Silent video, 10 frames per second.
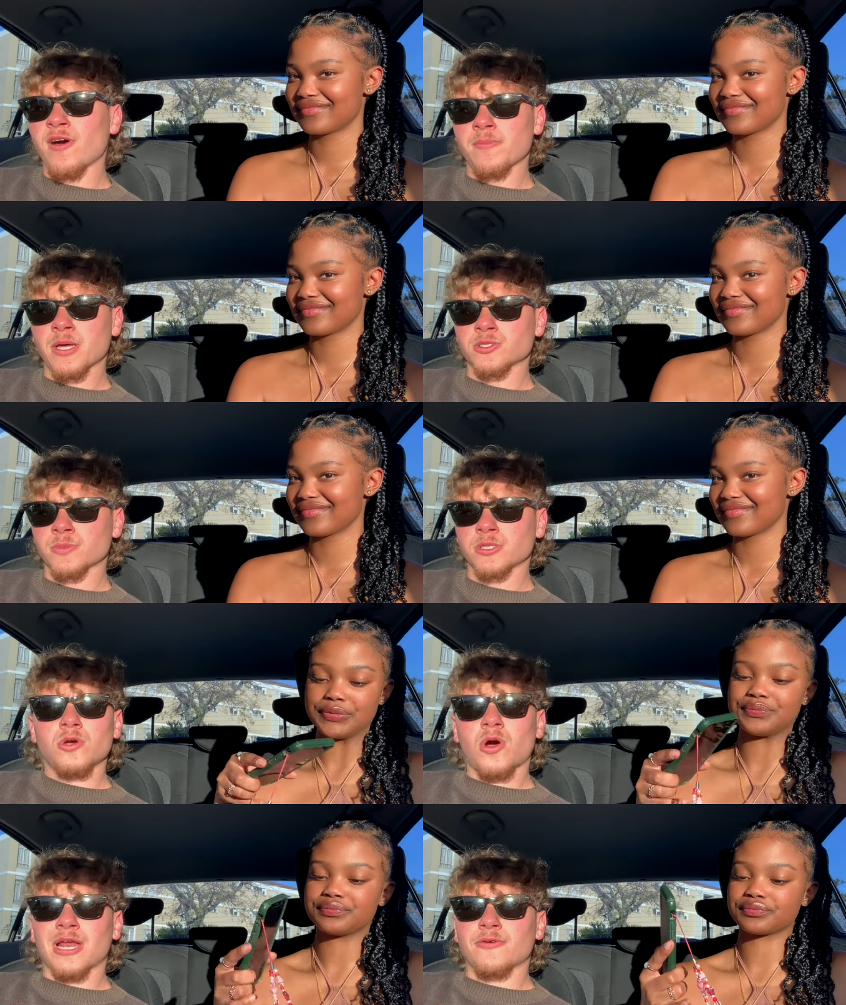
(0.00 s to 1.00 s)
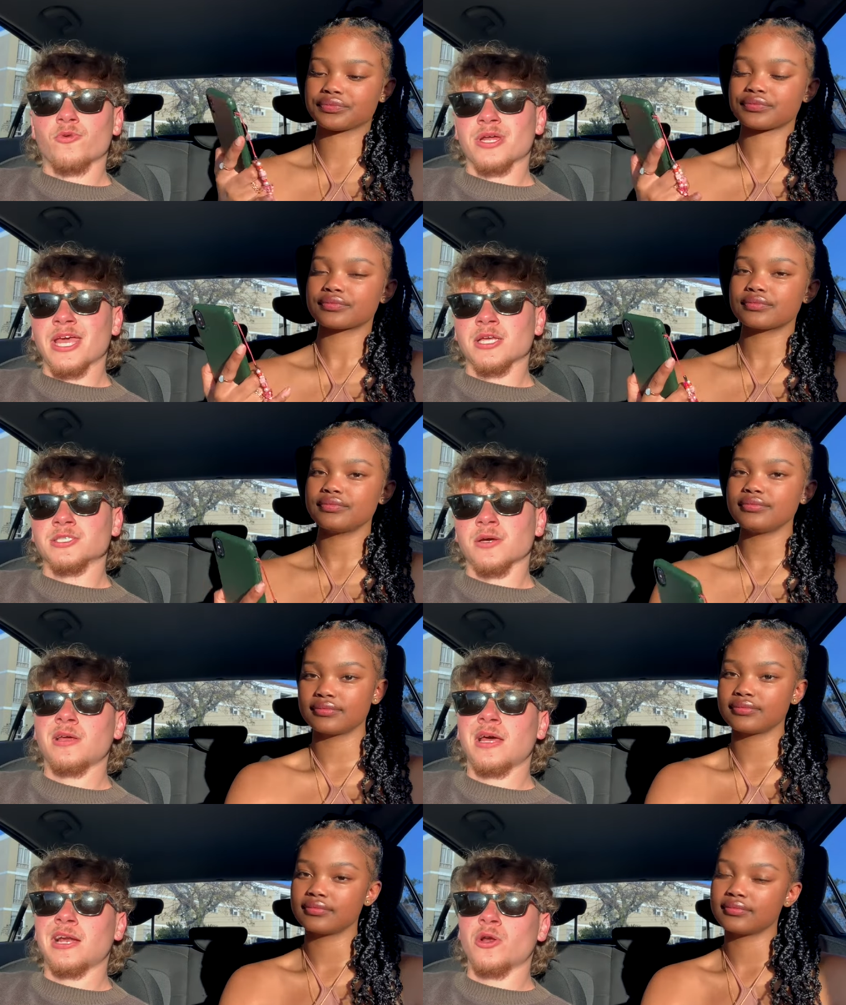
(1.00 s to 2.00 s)
Speaker 1: five pounds a month on like 40k subs.
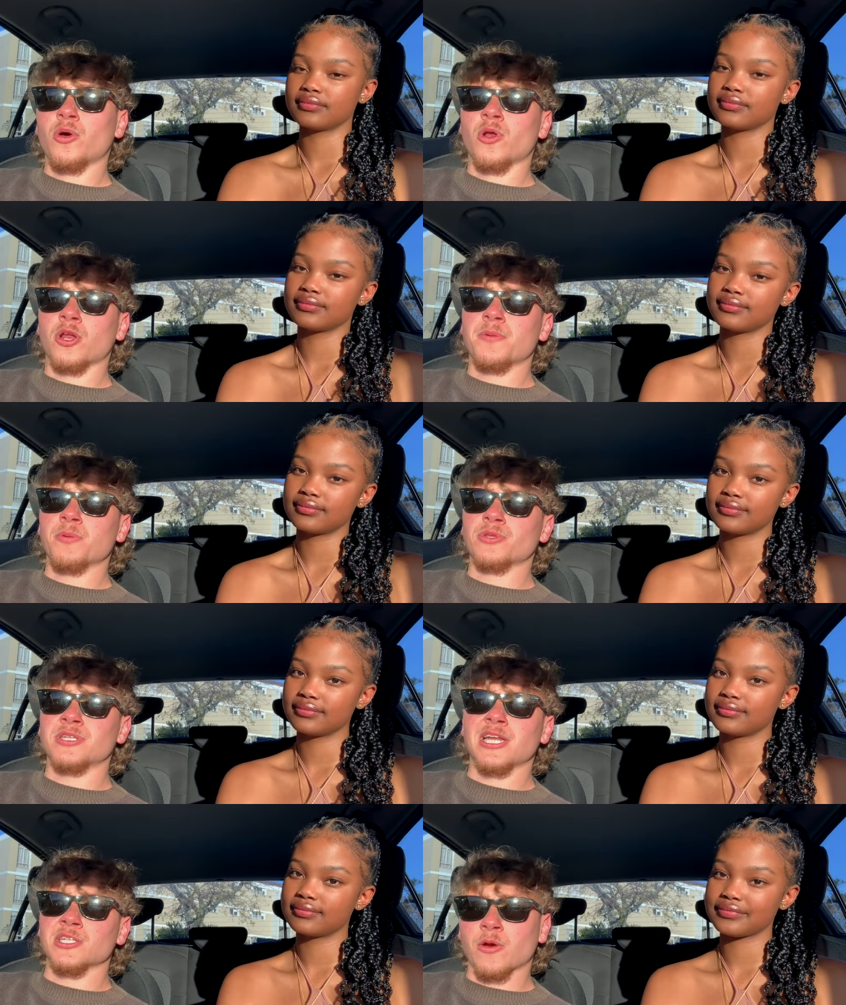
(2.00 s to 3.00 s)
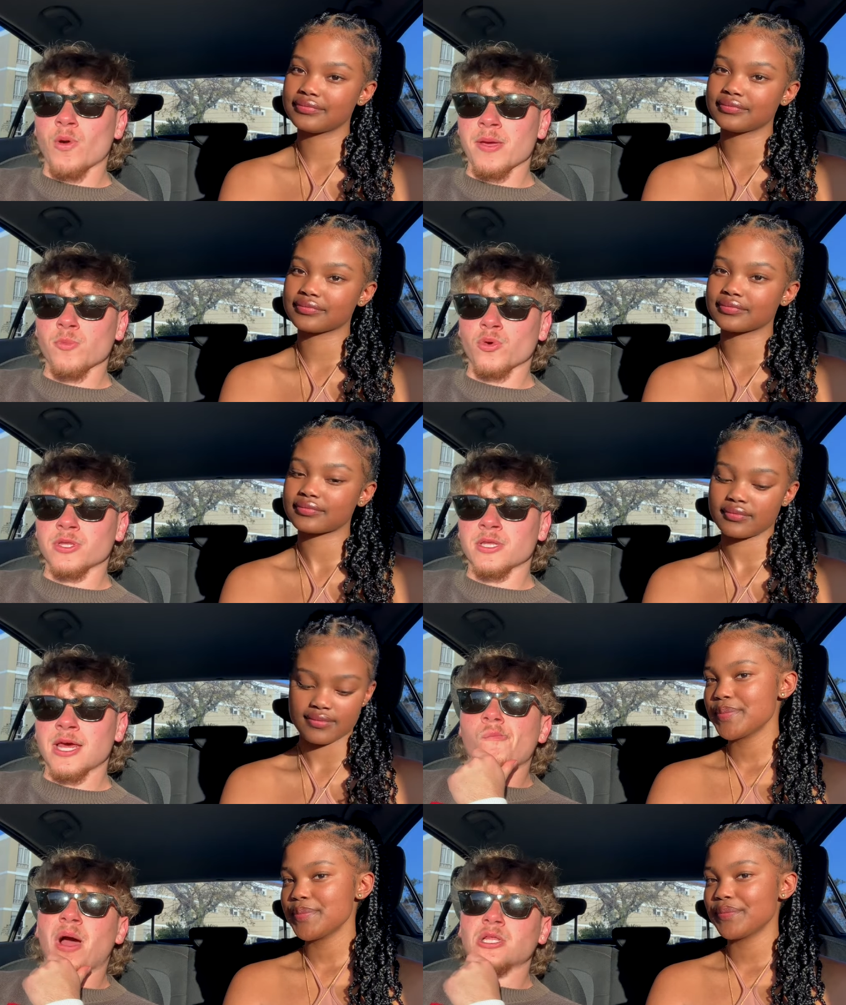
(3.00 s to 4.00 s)
And I know a lot of people think that it's way more than that.
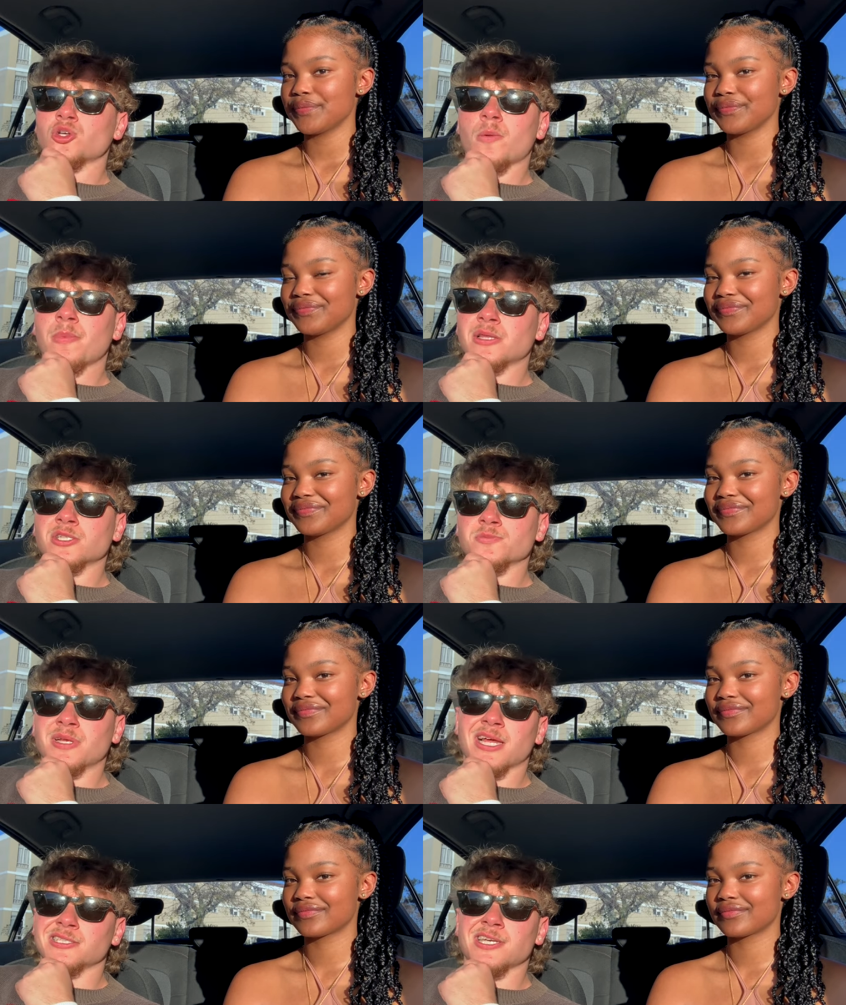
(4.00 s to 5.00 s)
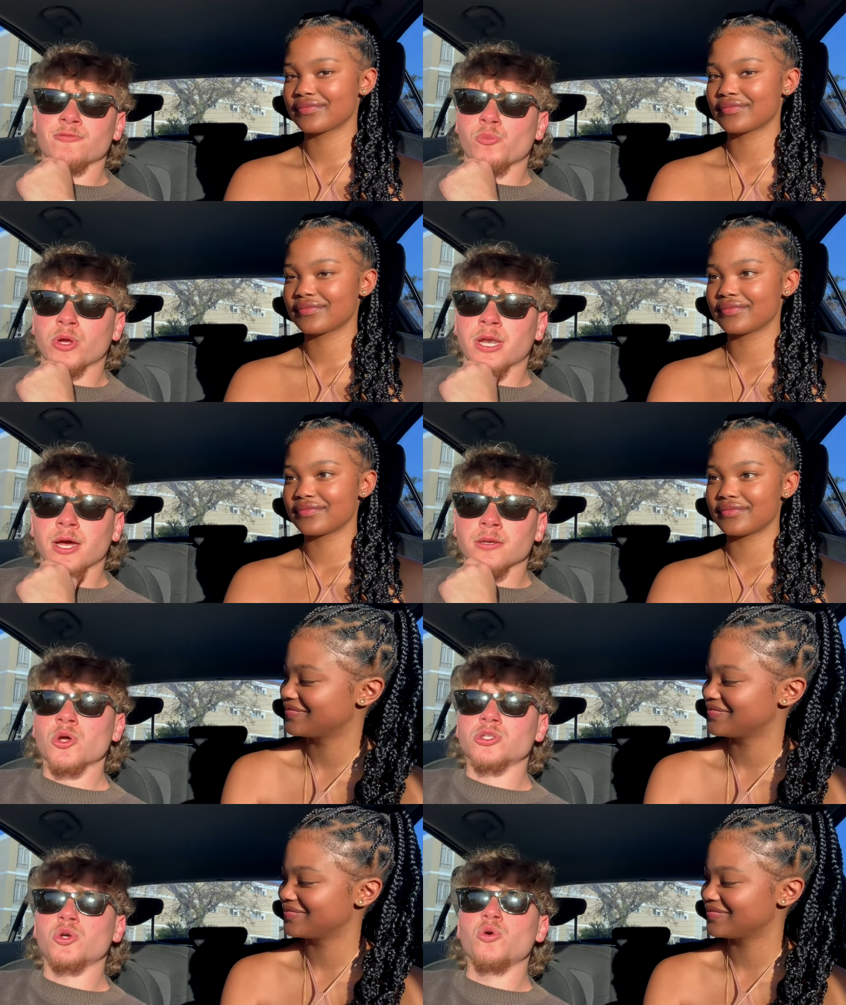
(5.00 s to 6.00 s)
My top month has been like 7.9. So it's
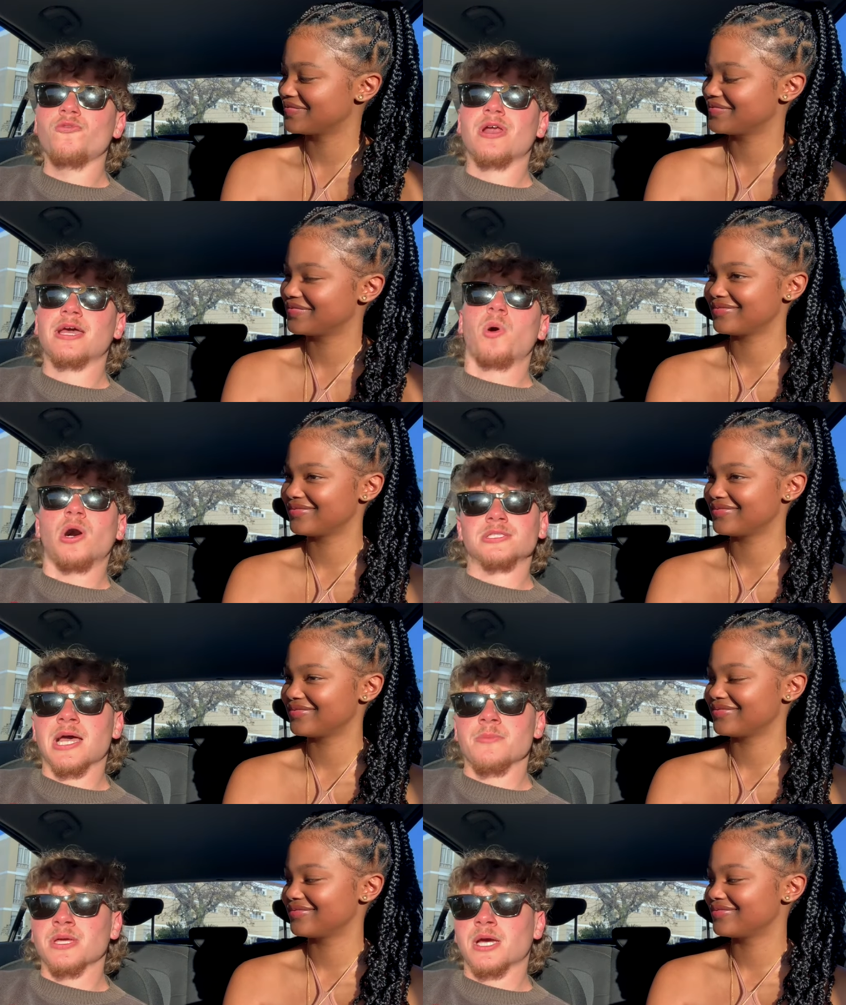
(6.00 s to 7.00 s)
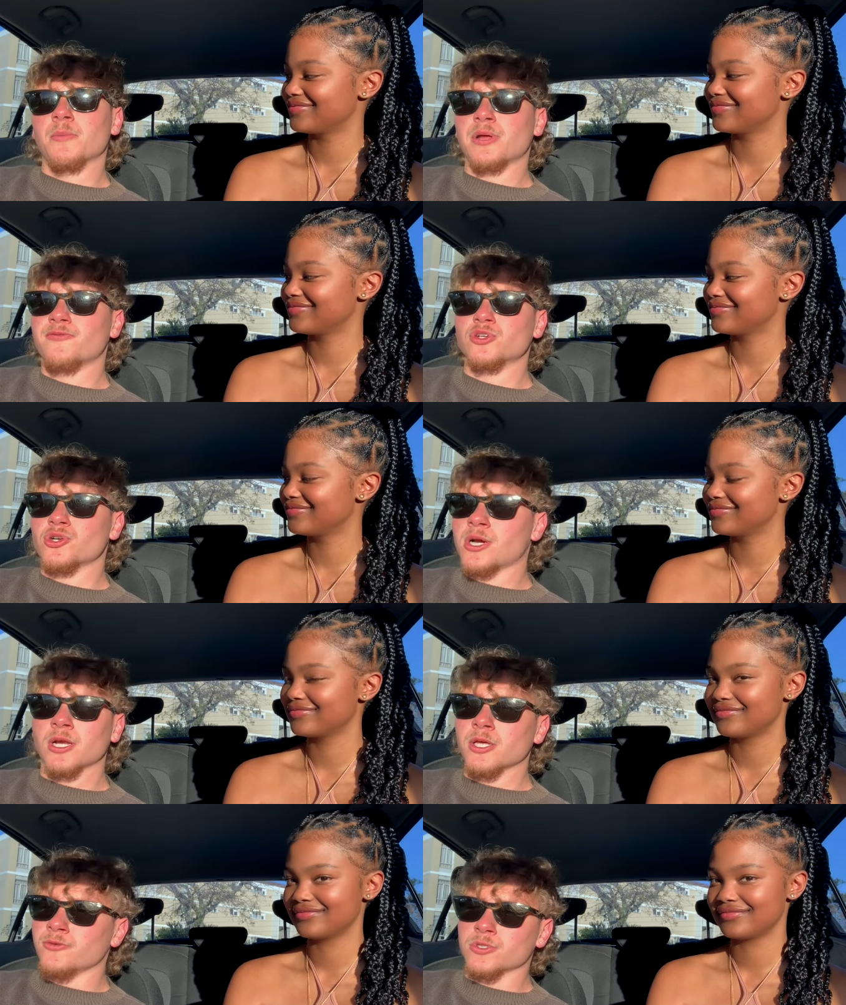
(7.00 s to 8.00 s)
cool for like part-time income, but if you're trying to
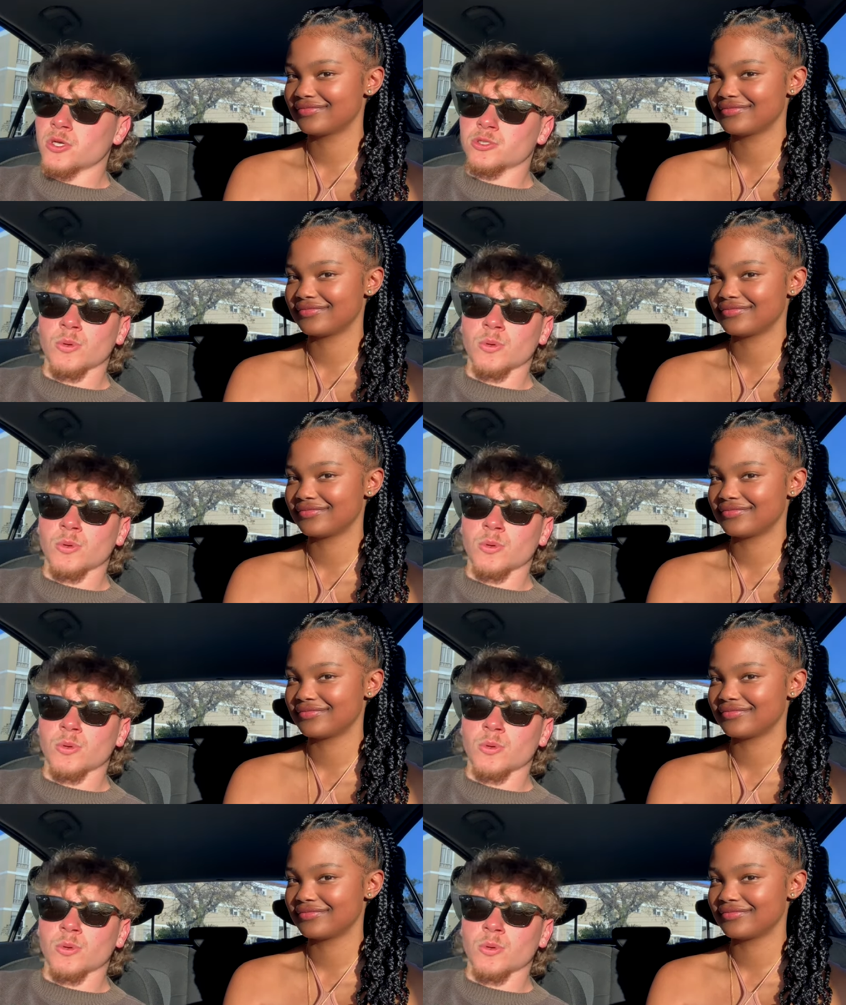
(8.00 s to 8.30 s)
live, it's not the